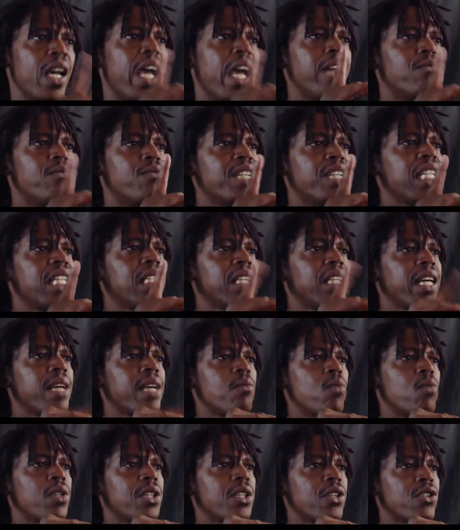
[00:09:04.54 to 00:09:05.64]
and reclaim
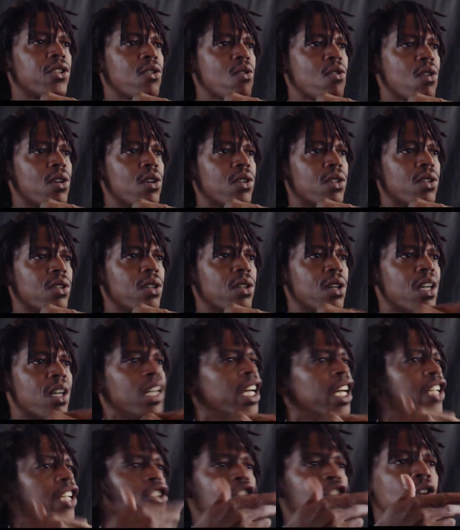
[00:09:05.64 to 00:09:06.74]
what is yours.
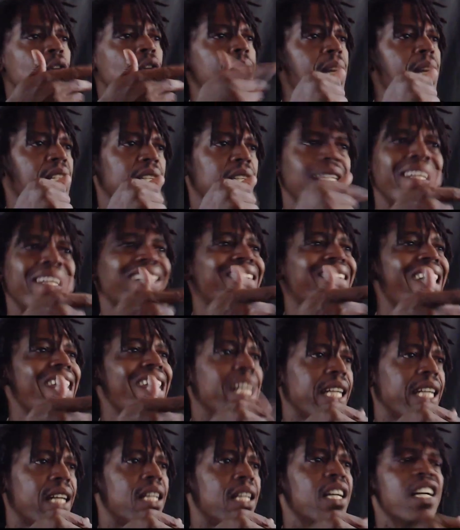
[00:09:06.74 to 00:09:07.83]
It's your money. They're
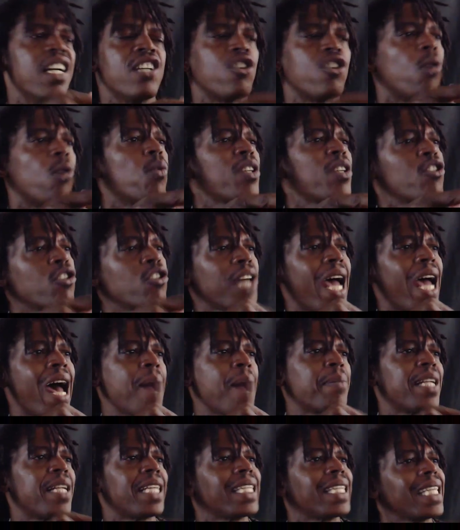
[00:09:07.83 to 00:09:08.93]
taking it. So what's going to
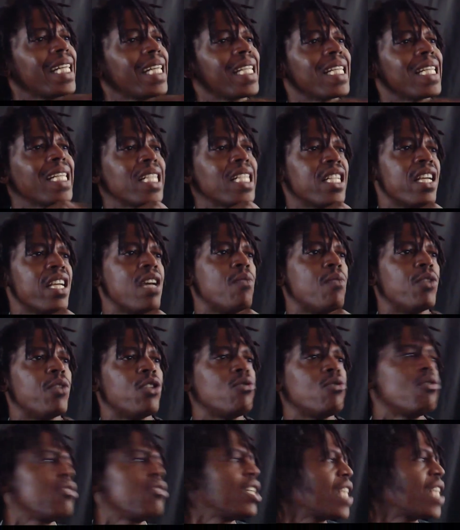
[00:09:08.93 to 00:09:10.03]
happen at the end of this year when you
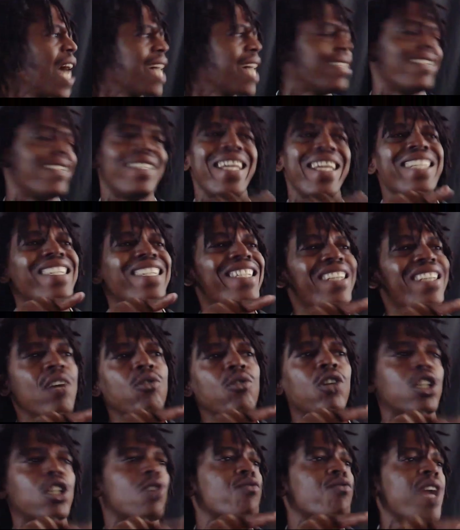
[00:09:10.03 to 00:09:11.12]
do your taxes? They're still
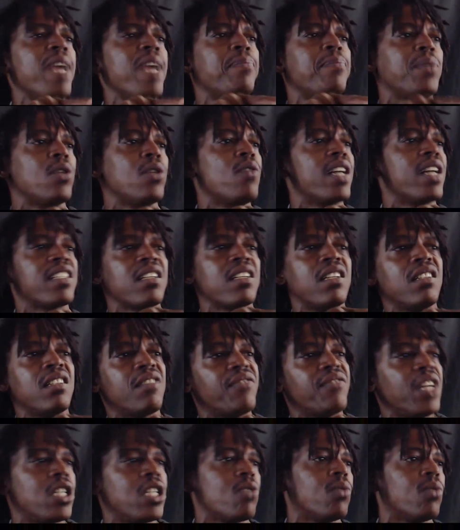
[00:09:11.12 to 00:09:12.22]
going to rape you as an
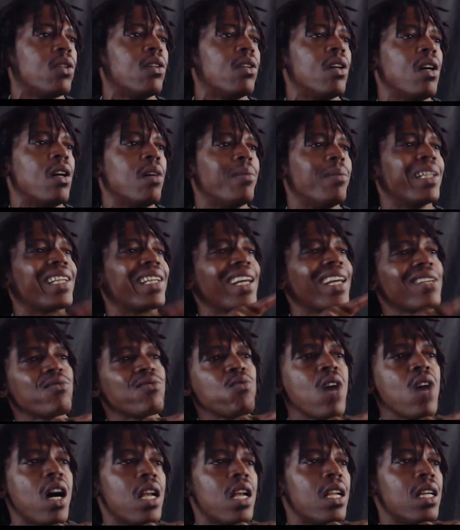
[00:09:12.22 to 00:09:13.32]
individual. But guess
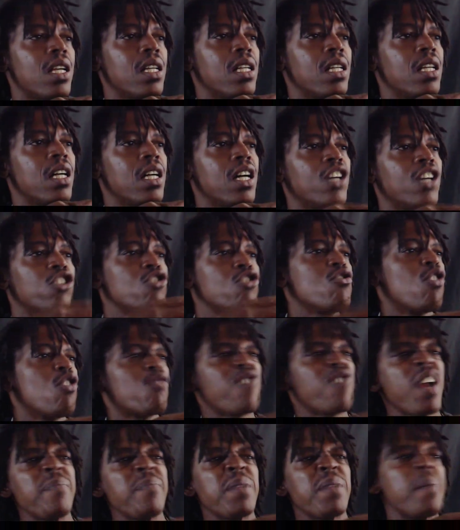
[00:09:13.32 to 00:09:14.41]
what? You're going
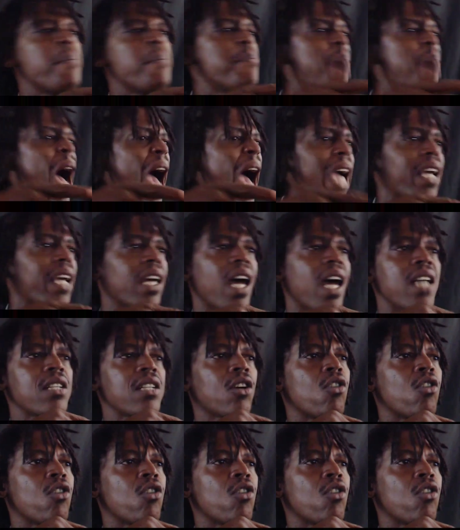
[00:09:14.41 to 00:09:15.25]
to rape them back as a